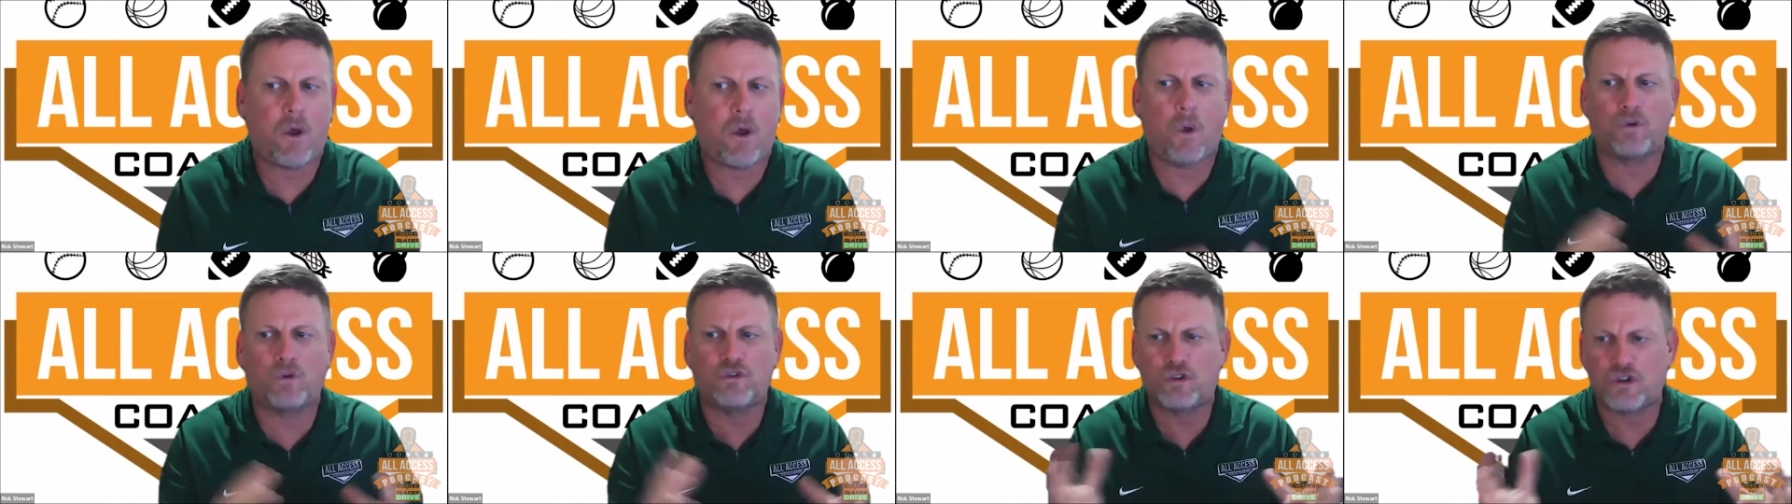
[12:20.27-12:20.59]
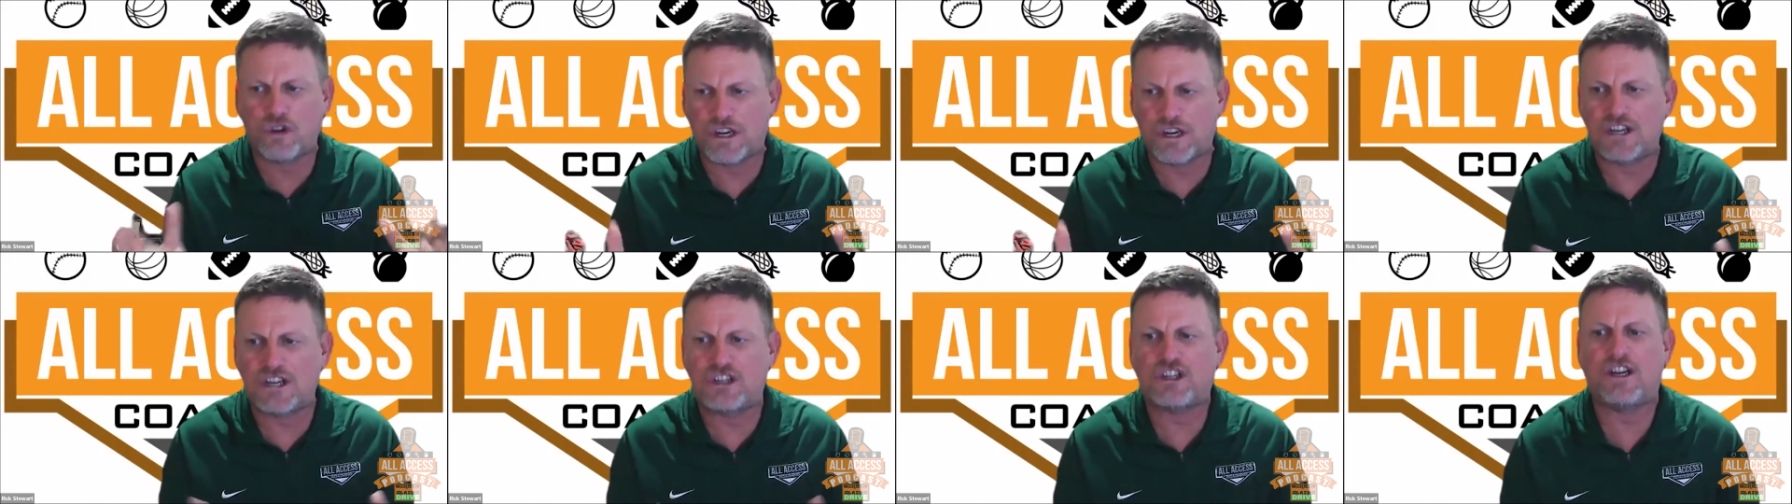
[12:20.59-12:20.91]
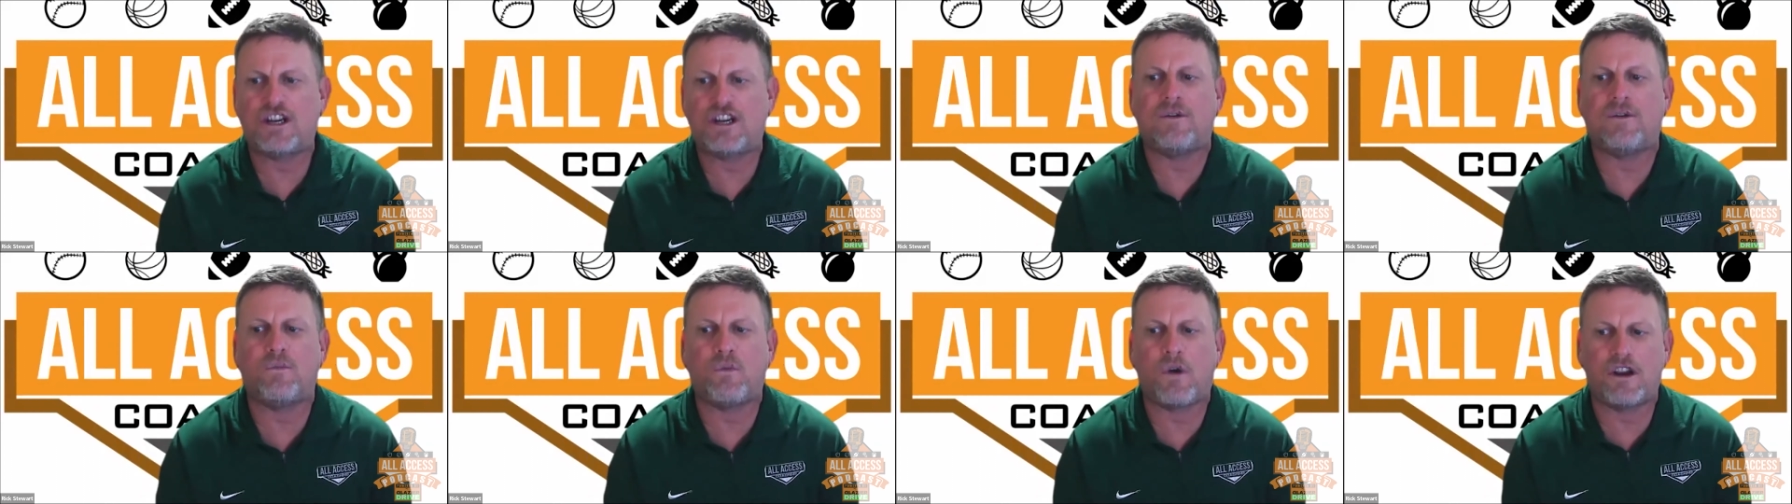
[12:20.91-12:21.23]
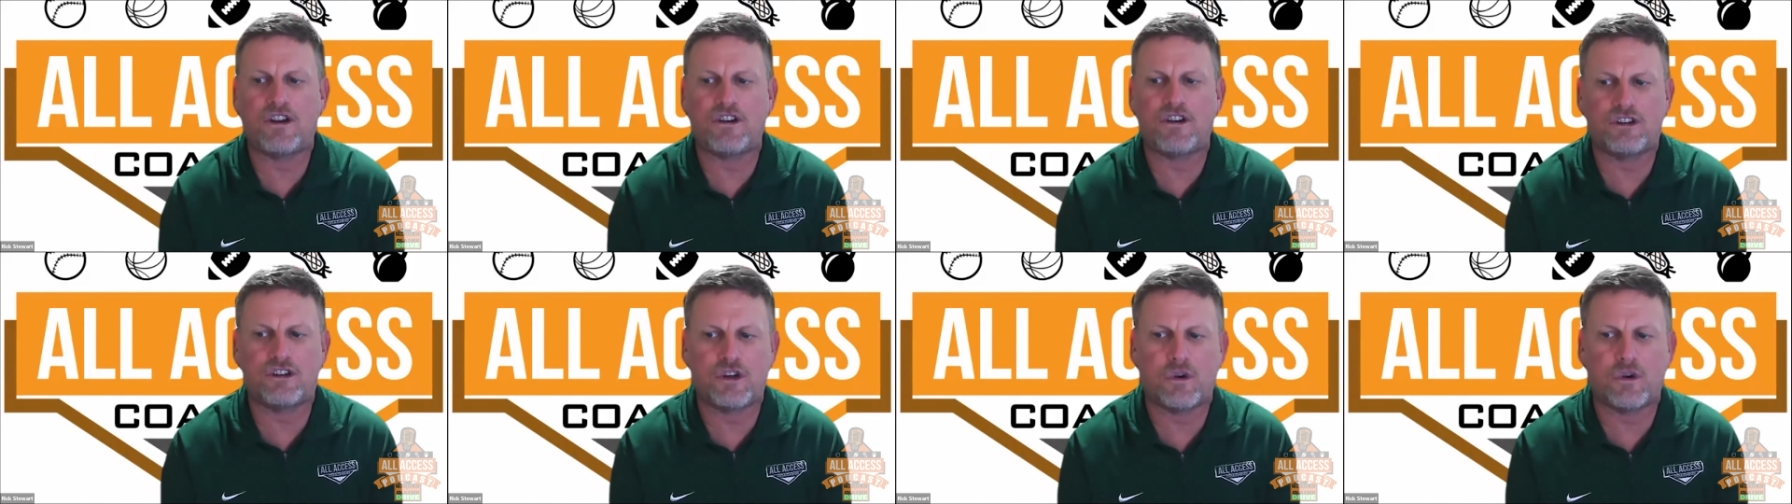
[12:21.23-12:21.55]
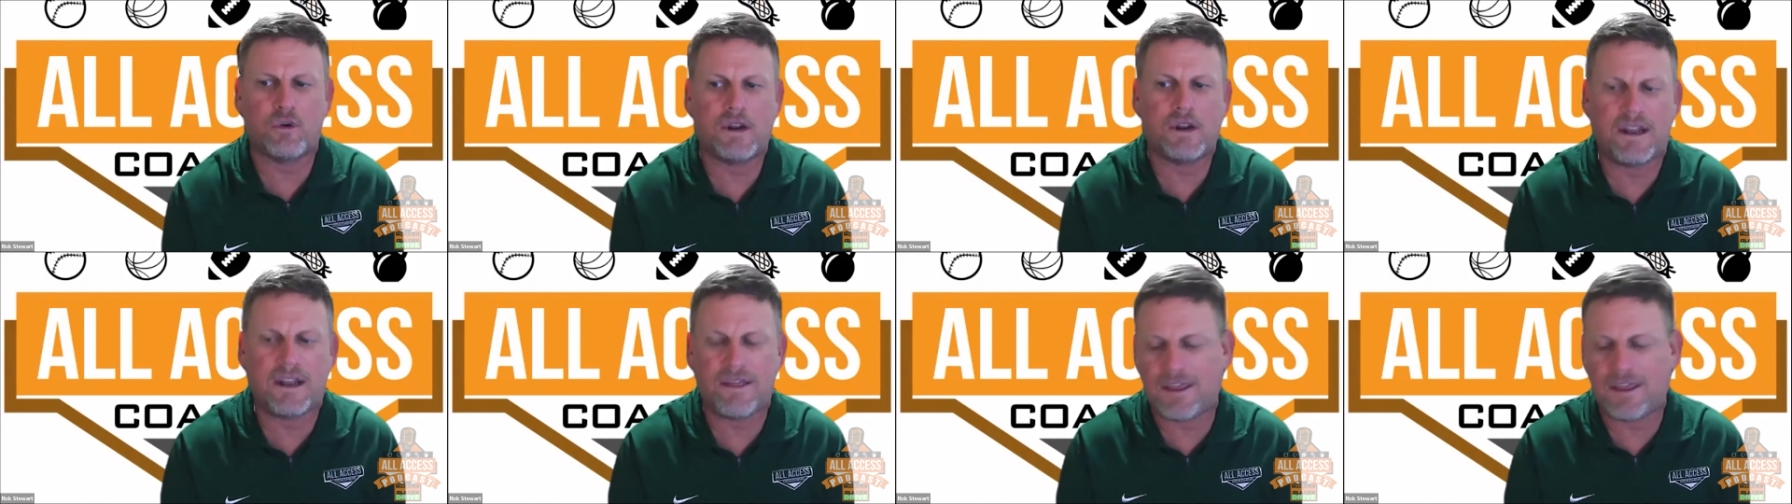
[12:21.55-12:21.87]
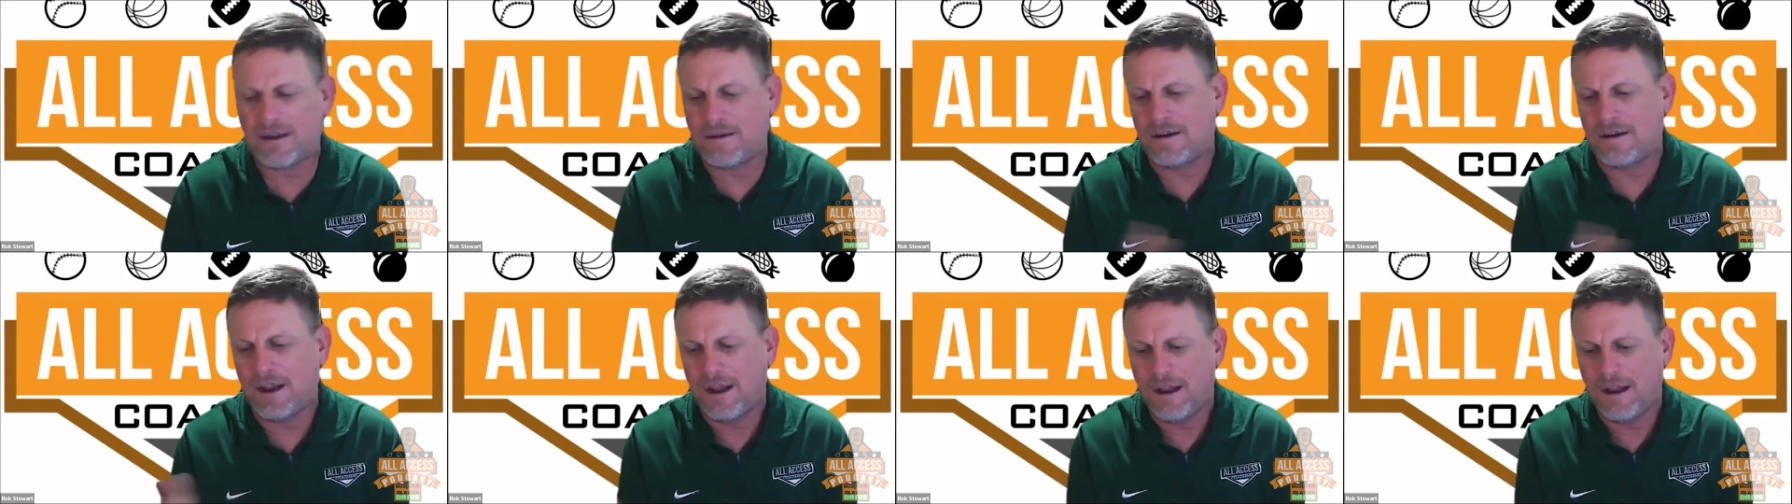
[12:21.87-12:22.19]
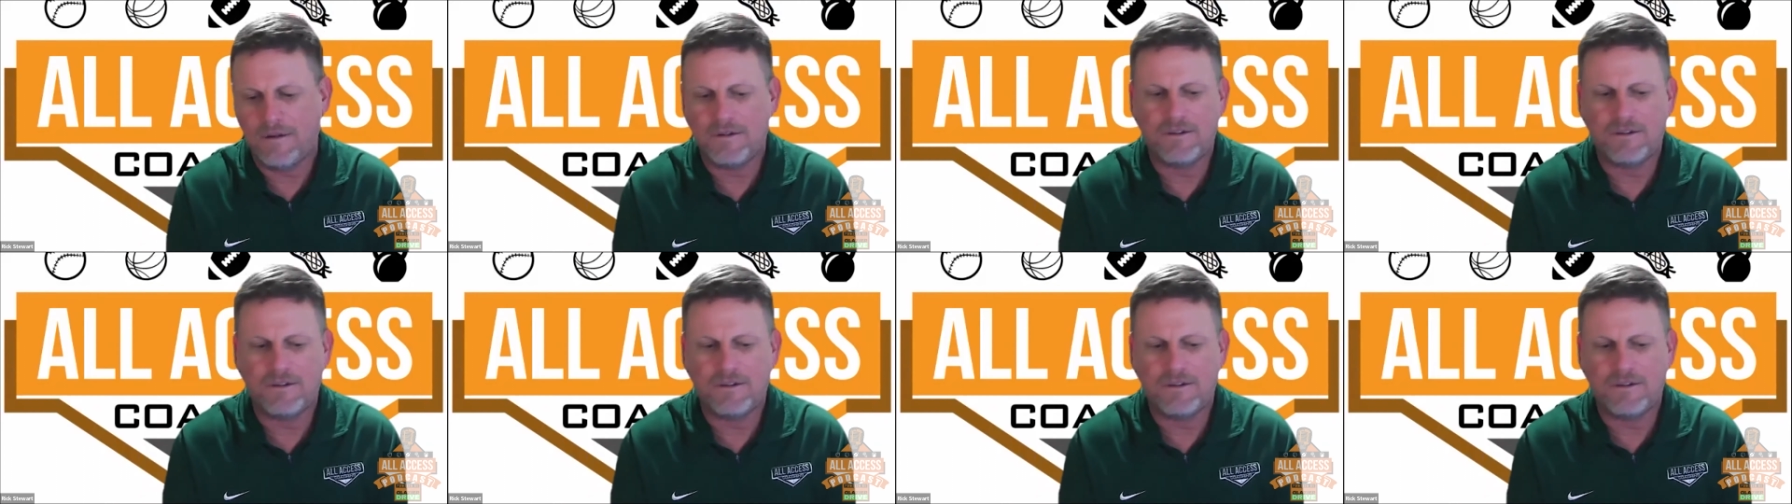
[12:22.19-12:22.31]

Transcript: whole tradition and what you're doing and then